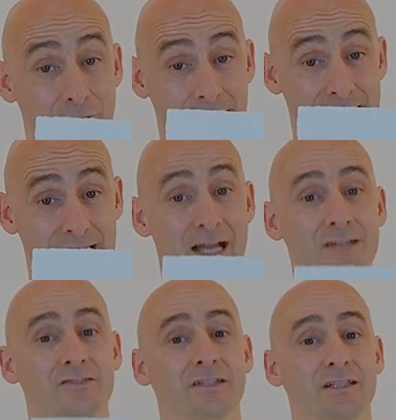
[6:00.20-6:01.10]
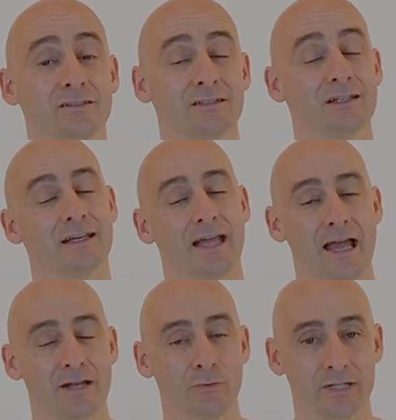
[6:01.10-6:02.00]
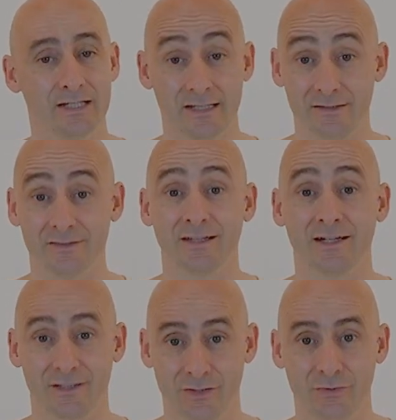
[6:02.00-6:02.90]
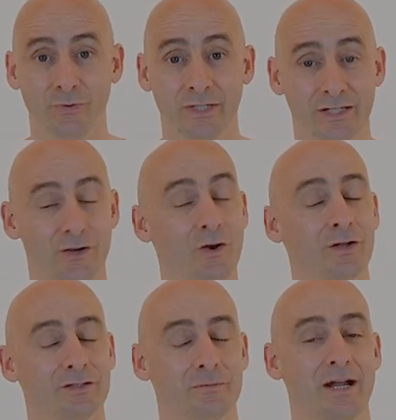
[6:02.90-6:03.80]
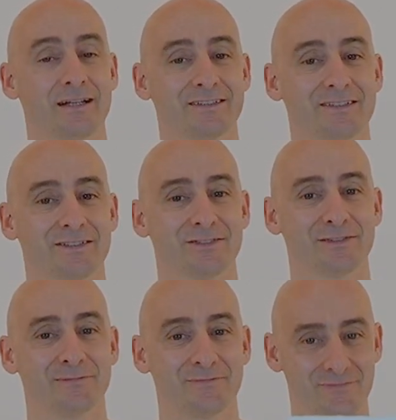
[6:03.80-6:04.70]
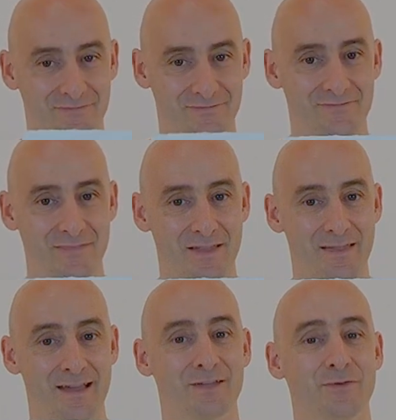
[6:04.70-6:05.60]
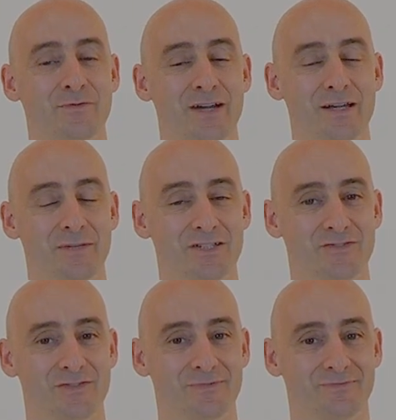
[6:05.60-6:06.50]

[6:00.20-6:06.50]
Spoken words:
you get the kanji, and we can start doing all the practices. Thank you very much.